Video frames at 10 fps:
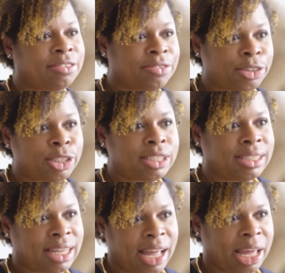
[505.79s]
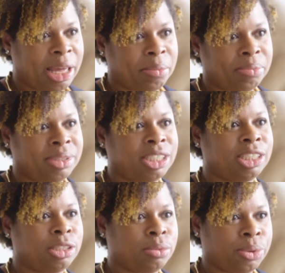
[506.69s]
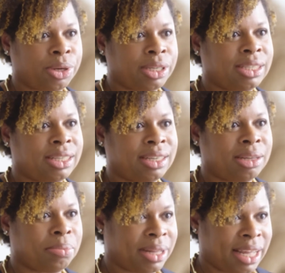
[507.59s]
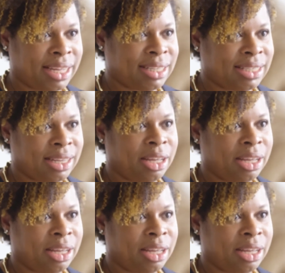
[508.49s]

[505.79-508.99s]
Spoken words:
first time she's worked in a place